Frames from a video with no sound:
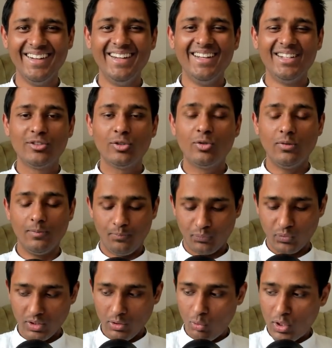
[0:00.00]
So
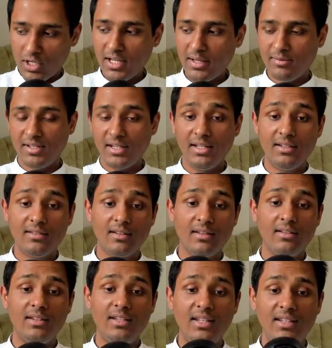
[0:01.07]
what I'm saying is,
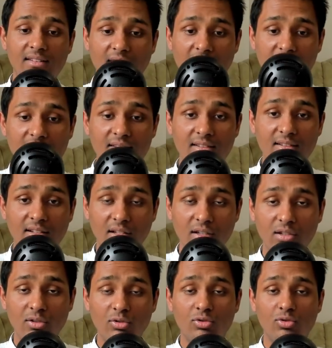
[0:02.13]
these are the
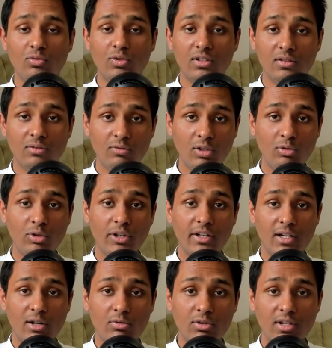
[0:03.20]
scenarios which we could
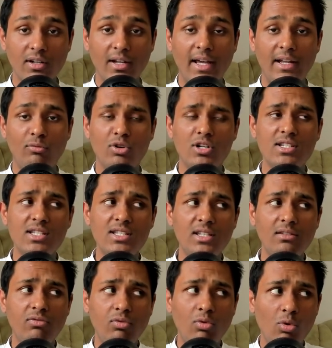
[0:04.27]
encounter. And what is the
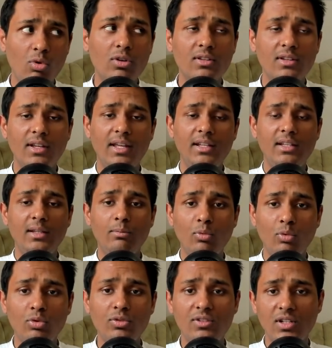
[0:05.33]
fourth and the
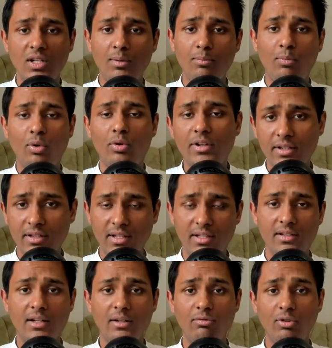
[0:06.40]
most important
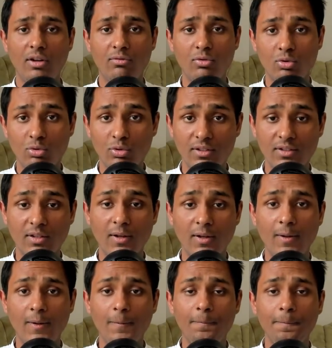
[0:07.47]
thing that we have to do is,
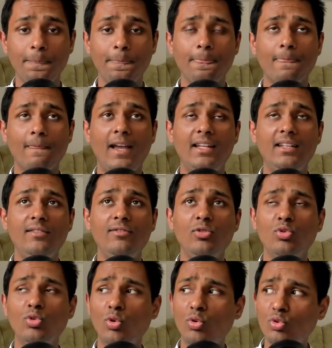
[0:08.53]
and if you
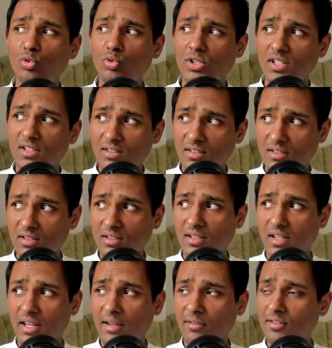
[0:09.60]
don't do this,
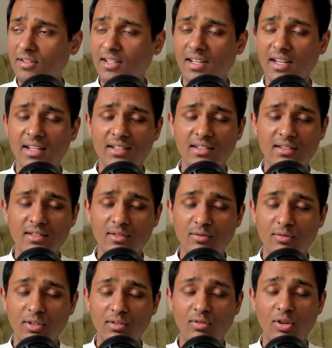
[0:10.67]
everything else
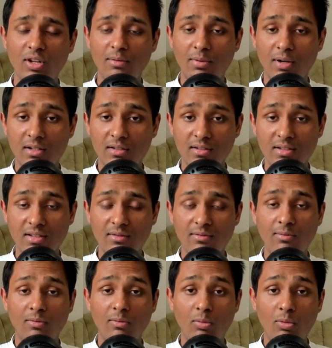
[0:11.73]
will fall apart. The
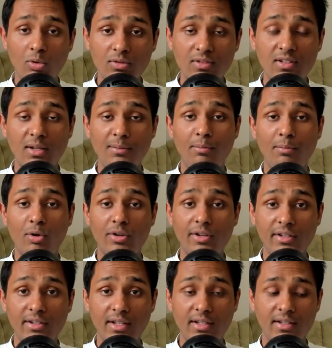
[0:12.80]
most
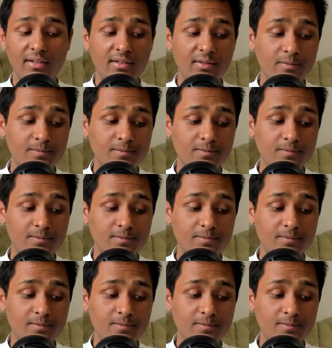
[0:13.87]
important thing is,